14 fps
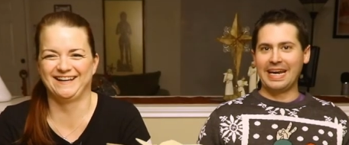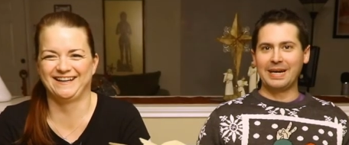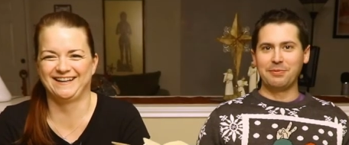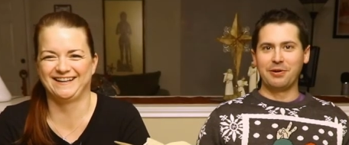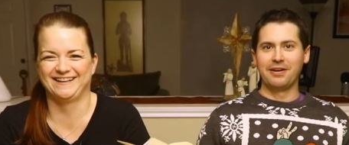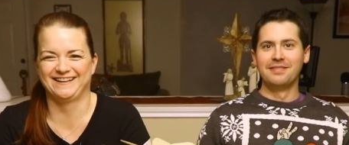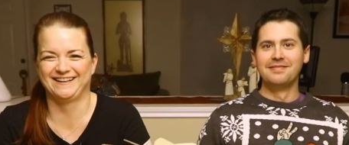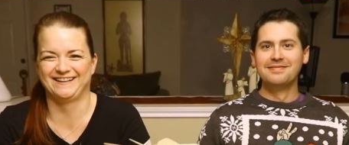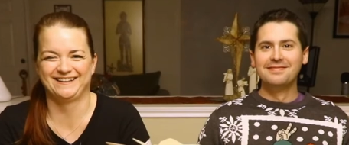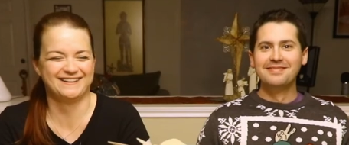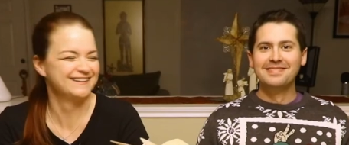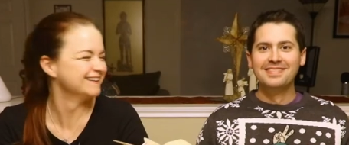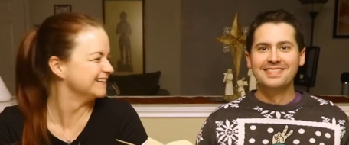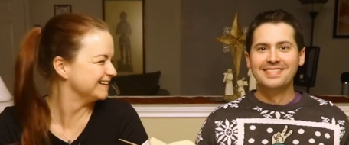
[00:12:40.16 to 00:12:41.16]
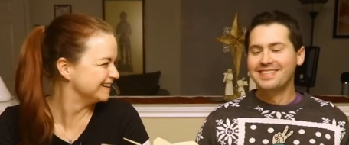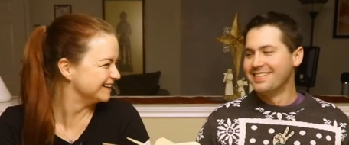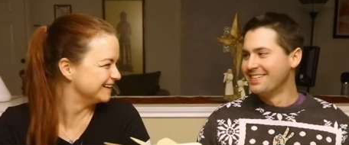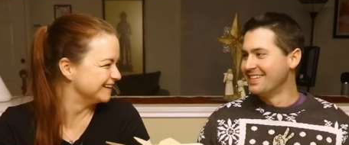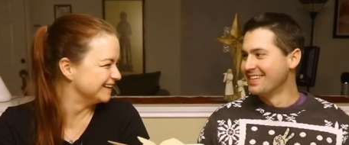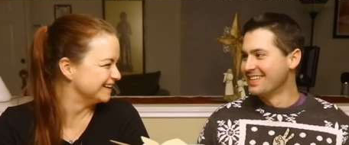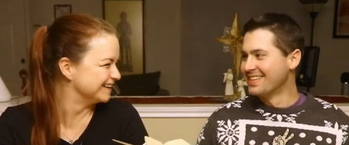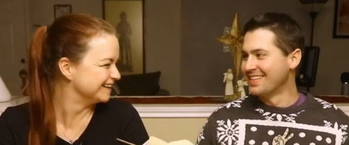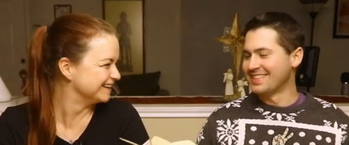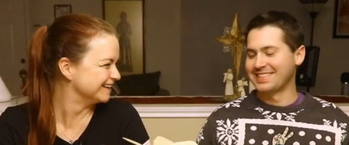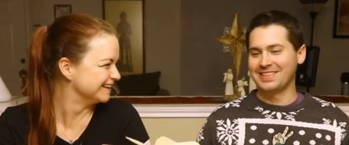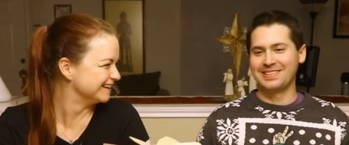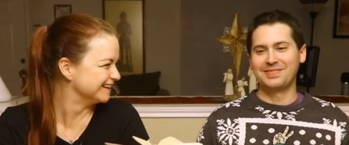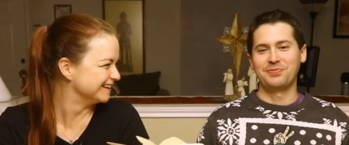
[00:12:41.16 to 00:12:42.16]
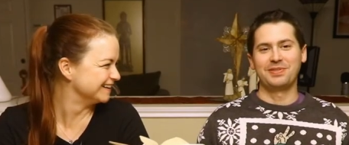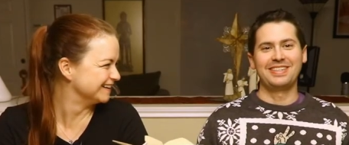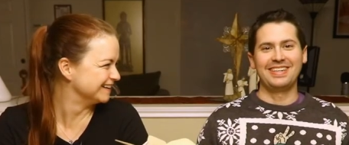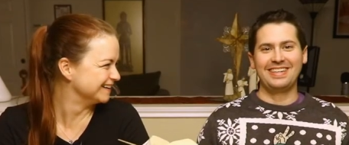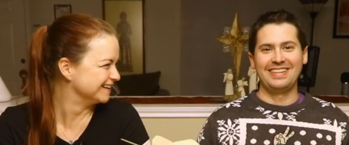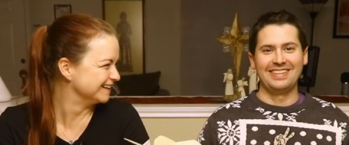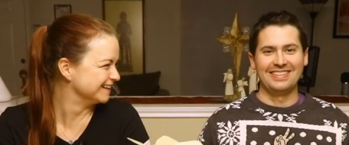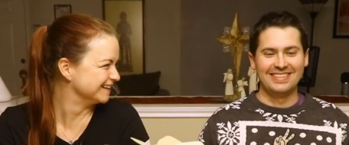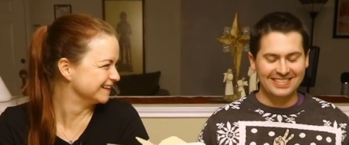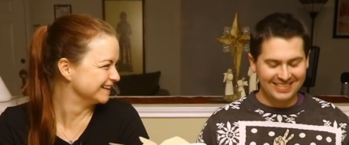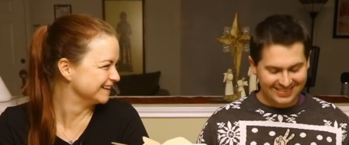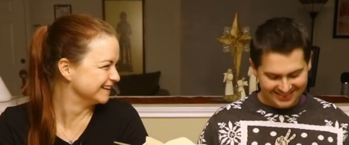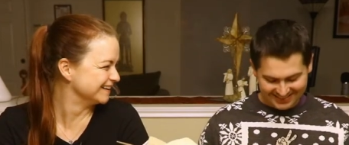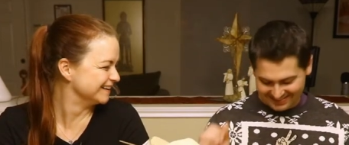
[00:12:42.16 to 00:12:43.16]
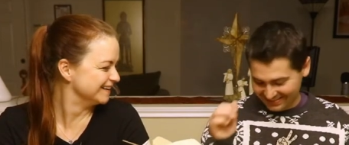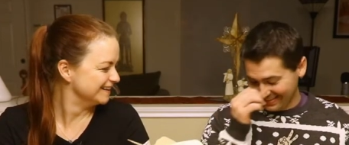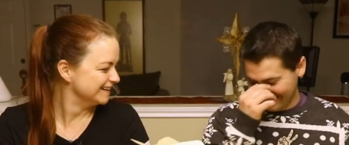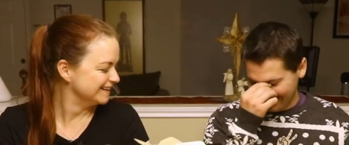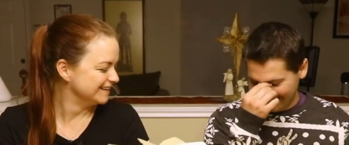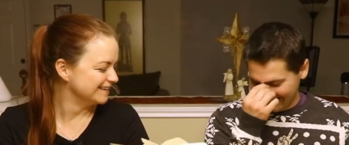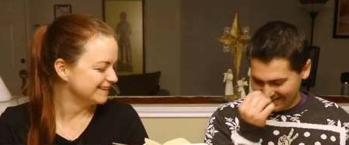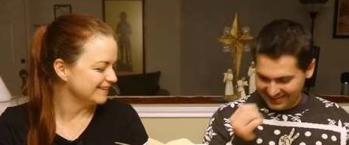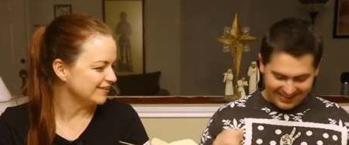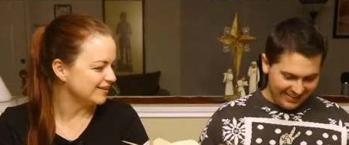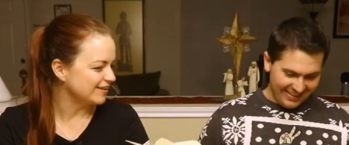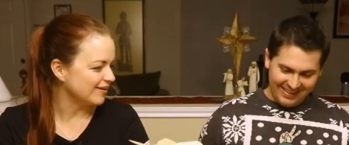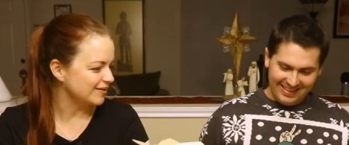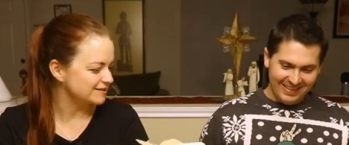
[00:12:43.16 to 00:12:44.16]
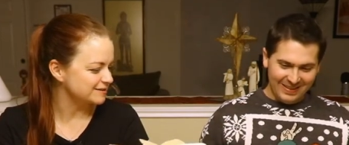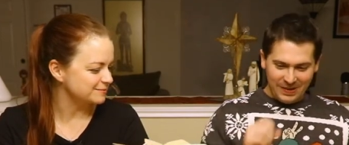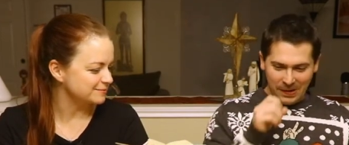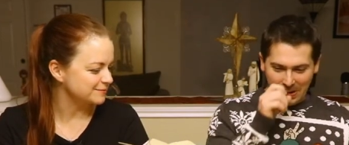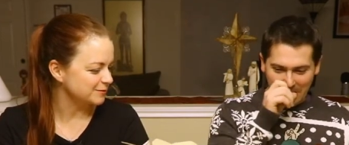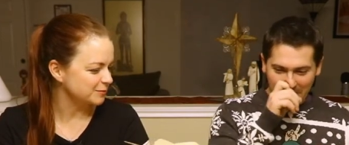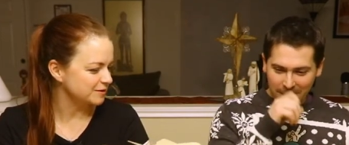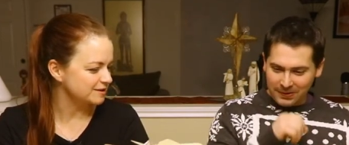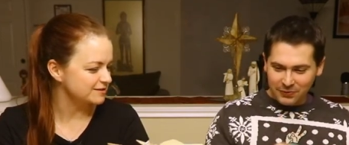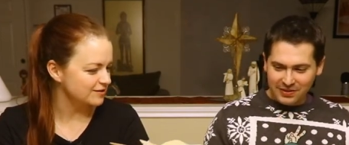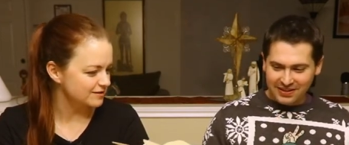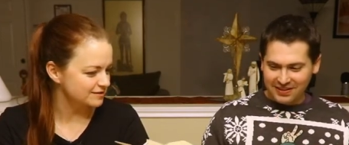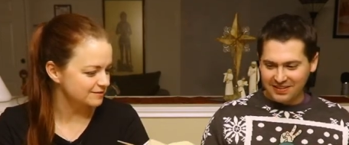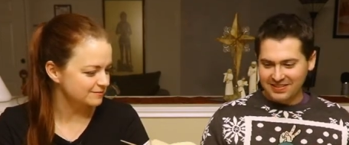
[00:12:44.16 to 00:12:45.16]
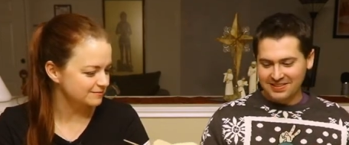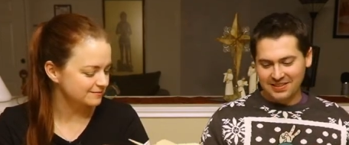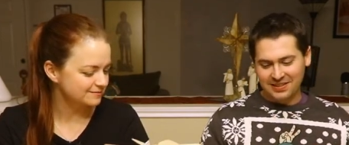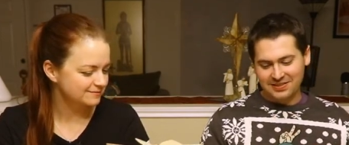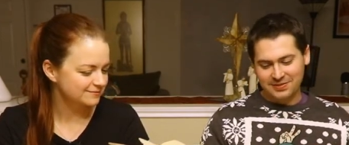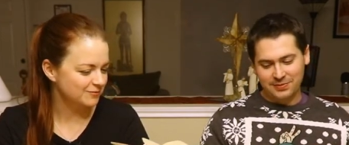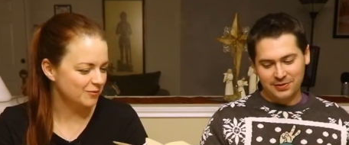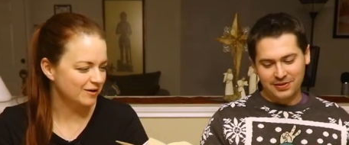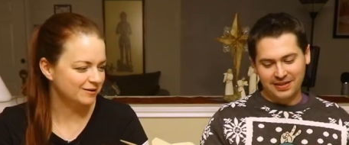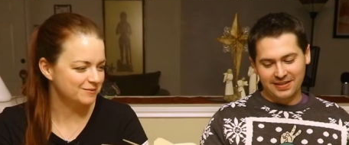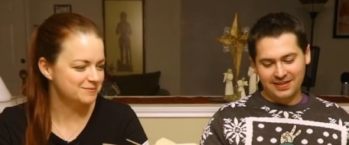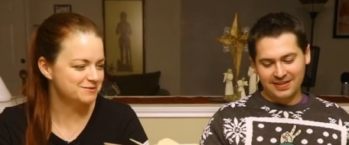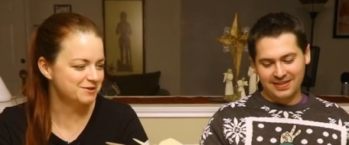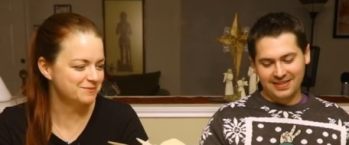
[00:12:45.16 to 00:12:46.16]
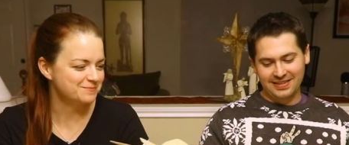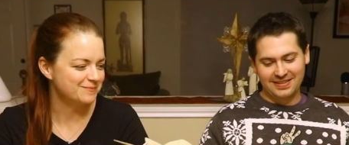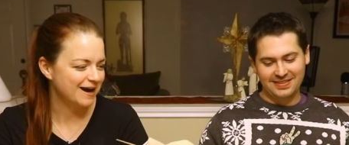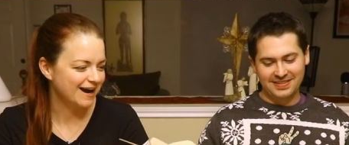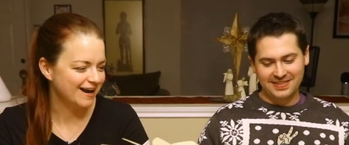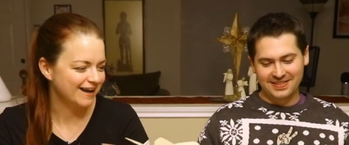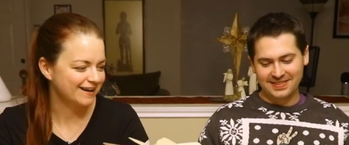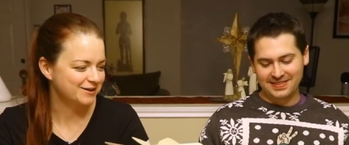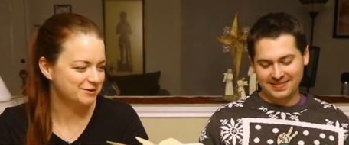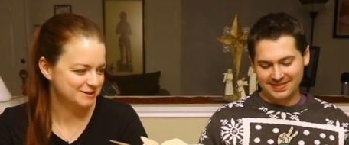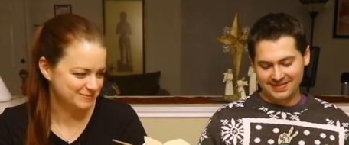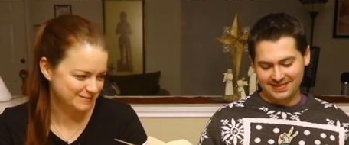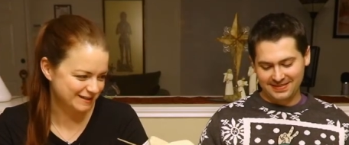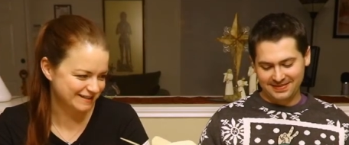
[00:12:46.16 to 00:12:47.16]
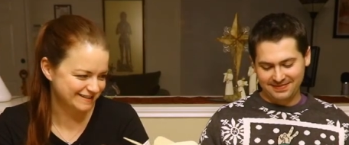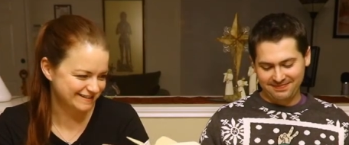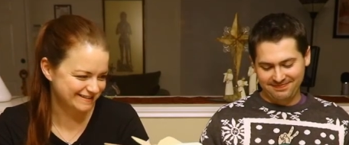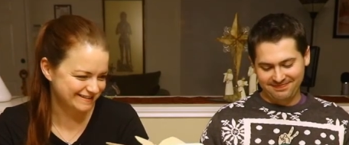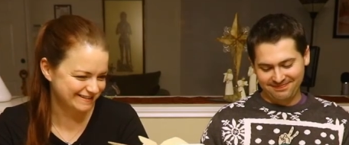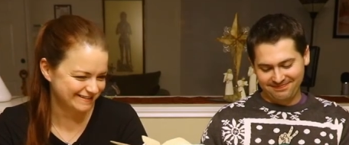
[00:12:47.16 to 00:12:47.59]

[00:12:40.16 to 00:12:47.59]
Speaker 1: camera. This is ridiculous.
Speaker 2: Awesome. ridiculous awesome. awesome. Welcome okay. to my Christmas.